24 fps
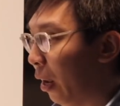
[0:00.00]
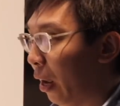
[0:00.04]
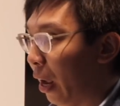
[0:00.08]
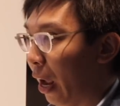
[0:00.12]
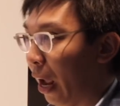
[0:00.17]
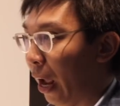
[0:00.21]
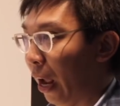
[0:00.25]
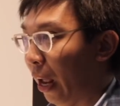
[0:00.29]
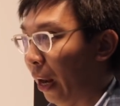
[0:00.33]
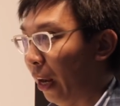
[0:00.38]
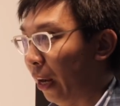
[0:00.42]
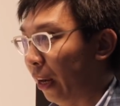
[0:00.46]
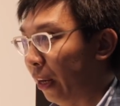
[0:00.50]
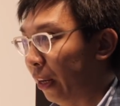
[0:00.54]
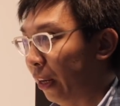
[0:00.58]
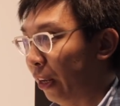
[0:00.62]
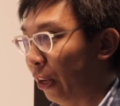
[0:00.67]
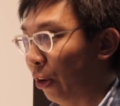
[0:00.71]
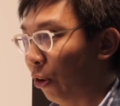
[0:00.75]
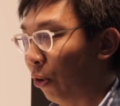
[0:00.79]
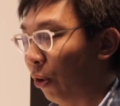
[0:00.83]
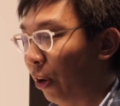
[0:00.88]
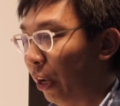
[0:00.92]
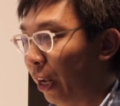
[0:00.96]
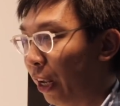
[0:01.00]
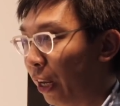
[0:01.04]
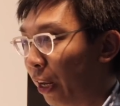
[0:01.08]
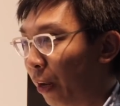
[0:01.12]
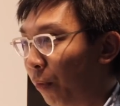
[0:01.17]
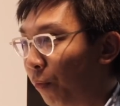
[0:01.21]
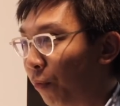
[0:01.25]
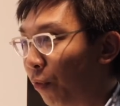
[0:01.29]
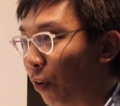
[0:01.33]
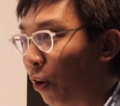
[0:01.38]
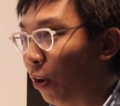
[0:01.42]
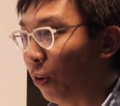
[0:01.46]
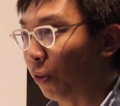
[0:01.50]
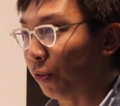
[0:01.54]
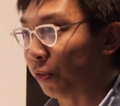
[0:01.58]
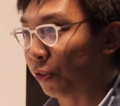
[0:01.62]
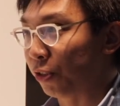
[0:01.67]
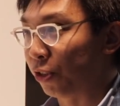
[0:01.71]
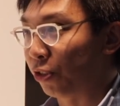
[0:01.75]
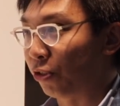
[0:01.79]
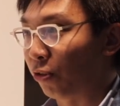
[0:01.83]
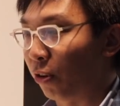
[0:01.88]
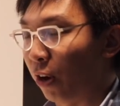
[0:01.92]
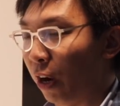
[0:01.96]
and you know it
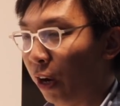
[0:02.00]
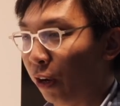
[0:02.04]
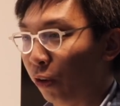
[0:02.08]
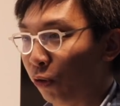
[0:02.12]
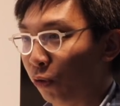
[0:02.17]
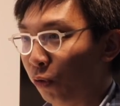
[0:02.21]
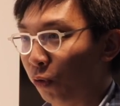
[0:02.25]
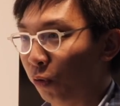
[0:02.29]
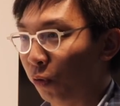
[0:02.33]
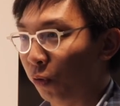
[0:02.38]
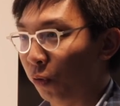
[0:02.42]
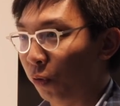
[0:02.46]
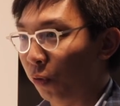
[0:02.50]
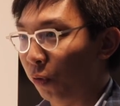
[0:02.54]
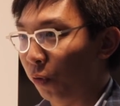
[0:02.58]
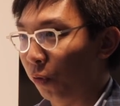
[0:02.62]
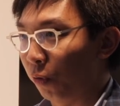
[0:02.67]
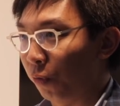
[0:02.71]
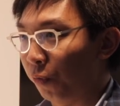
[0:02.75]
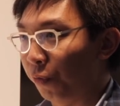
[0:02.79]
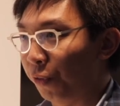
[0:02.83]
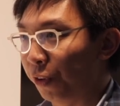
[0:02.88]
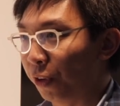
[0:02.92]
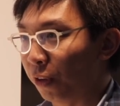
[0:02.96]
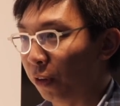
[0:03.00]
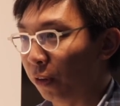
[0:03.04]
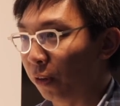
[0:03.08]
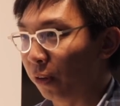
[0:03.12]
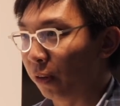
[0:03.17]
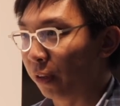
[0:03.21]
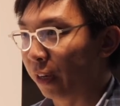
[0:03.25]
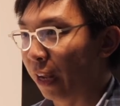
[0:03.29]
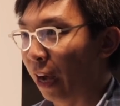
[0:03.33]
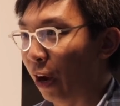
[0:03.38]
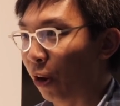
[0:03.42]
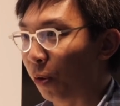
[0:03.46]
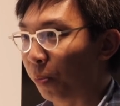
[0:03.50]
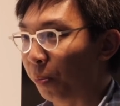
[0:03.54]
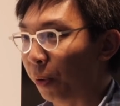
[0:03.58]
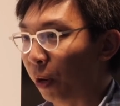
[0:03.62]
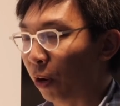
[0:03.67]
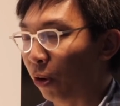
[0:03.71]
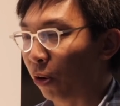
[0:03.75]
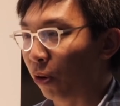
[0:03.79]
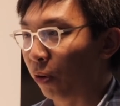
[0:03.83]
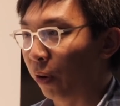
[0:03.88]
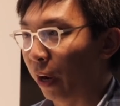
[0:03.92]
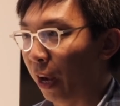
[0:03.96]
involves trying to feel down
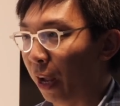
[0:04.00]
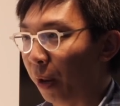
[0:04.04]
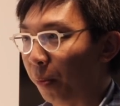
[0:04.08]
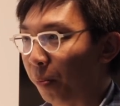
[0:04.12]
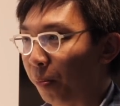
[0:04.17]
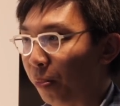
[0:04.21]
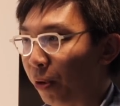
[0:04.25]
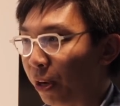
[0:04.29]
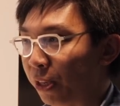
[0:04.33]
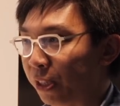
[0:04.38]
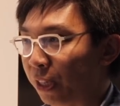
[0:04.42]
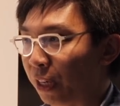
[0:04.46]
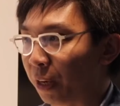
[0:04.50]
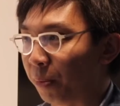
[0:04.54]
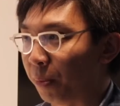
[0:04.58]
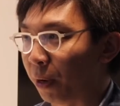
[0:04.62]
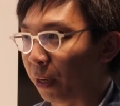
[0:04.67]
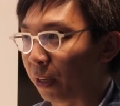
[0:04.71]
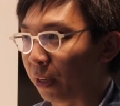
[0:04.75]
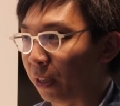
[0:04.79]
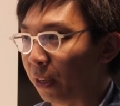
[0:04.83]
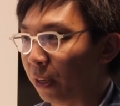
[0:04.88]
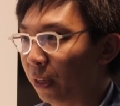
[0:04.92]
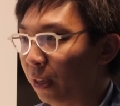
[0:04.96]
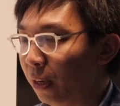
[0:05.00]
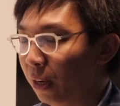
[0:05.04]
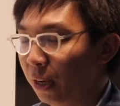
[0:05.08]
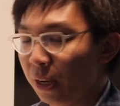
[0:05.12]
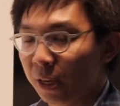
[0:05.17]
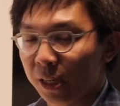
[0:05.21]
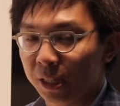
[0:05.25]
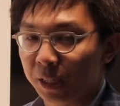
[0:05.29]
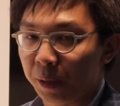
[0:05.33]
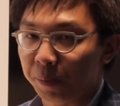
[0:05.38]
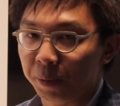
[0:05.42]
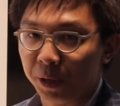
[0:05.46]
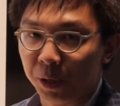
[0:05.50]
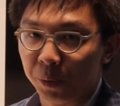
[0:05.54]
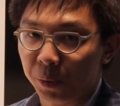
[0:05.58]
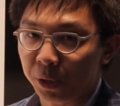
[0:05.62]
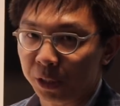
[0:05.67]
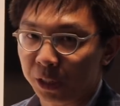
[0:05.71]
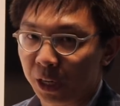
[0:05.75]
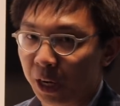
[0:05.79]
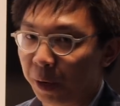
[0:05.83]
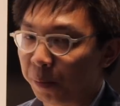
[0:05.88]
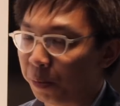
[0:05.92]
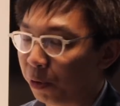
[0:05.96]
below and pressing a button something
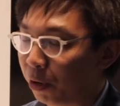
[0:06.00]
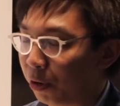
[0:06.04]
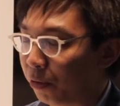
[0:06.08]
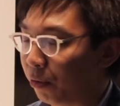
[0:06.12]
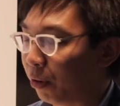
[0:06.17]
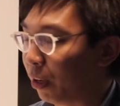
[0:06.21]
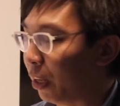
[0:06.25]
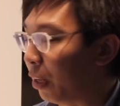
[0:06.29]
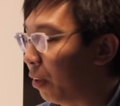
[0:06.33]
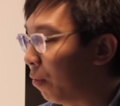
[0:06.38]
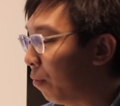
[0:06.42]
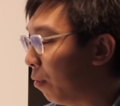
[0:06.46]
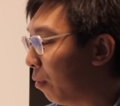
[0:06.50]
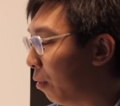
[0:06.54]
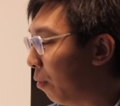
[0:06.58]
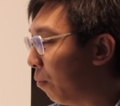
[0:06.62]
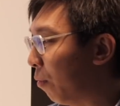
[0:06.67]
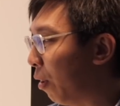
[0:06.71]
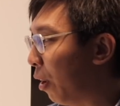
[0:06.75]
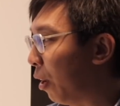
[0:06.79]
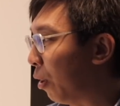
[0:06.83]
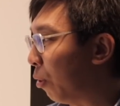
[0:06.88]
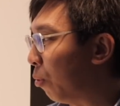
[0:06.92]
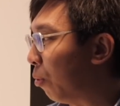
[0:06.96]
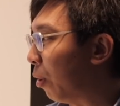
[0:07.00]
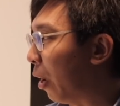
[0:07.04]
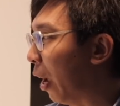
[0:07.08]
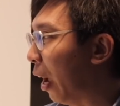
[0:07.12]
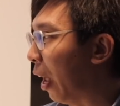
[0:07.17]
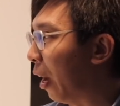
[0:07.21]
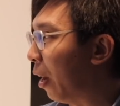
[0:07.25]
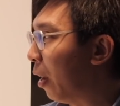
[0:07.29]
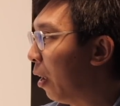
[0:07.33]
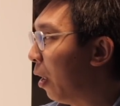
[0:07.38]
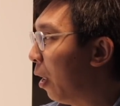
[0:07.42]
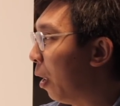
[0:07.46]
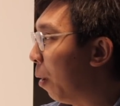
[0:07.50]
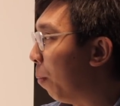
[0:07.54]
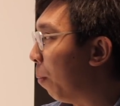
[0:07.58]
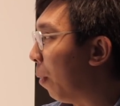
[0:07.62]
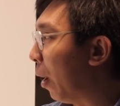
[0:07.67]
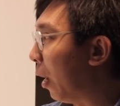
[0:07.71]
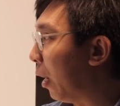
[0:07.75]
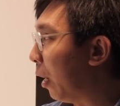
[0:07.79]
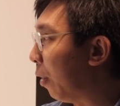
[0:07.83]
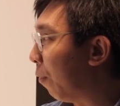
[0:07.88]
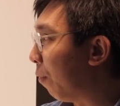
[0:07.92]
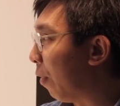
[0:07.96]
which I'm not really very good at
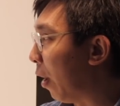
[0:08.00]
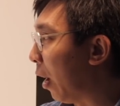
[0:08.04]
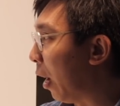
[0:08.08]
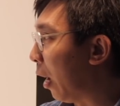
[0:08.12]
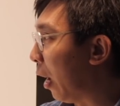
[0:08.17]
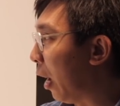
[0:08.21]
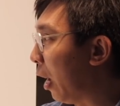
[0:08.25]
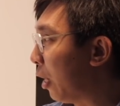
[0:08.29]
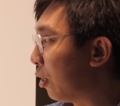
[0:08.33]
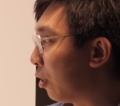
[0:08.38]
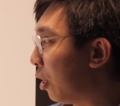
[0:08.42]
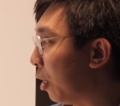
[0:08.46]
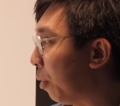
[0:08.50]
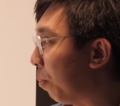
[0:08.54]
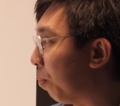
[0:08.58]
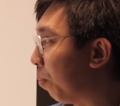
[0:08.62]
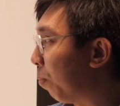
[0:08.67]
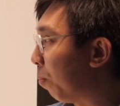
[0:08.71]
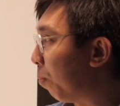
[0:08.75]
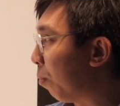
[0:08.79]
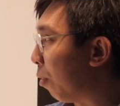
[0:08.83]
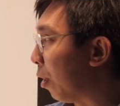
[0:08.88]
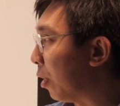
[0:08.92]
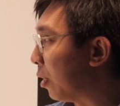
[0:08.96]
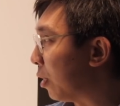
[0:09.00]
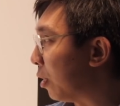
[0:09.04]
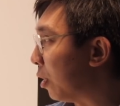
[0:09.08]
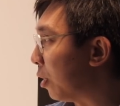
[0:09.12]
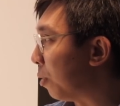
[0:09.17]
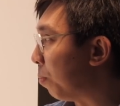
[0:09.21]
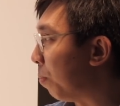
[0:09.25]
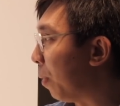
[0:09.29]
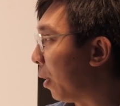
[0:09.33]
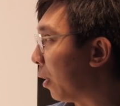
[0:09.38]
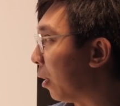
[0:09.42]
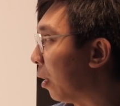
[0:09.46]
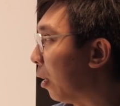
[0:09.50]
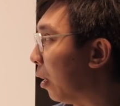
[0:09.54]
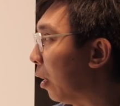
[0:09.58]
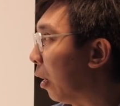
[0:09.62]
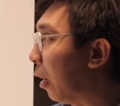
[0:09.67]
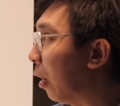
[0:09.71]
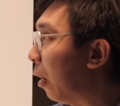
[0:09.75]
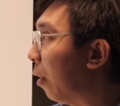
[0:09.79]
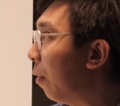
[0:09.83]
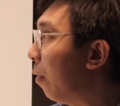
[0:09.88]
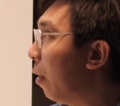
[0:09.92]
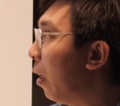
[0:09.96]
but if I actually press this button
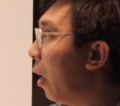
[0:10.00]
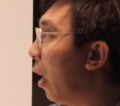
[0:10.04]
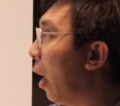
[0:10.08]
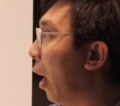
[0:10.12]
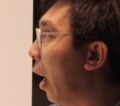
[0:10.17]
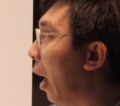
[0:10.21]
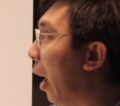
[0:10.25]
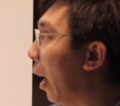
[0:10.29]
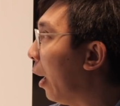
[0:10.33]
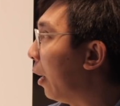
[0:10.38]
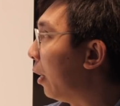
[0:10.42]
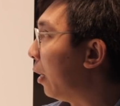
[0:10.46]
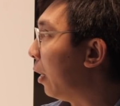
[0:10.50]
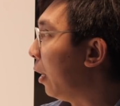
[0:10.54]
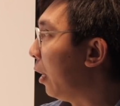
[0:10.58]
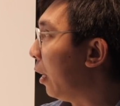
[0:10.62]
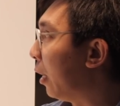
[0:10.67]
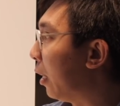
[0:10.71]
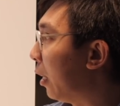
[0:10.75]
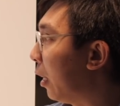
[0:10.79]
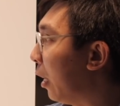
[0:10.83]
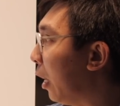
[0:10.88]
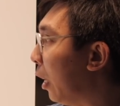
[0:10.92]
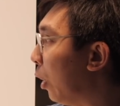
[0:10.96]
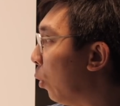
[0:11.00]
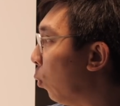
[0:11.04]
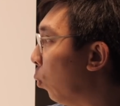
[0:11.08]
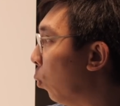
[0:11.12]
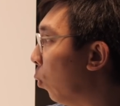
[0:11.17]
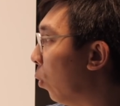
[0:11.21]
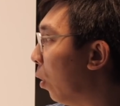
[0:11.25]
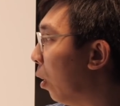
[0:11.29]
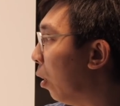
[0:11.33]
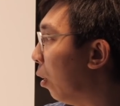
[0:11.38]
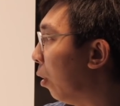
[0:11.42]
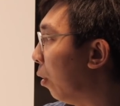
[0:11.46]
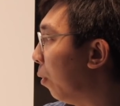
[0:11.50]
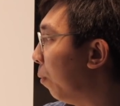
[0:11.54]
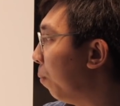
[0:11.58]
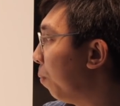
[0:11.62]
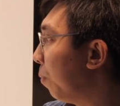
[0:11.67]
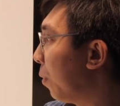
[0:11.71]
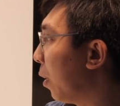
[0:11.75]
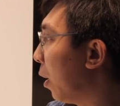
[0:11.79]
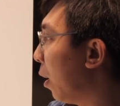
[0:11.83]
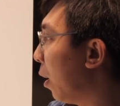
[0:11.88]
here I think it will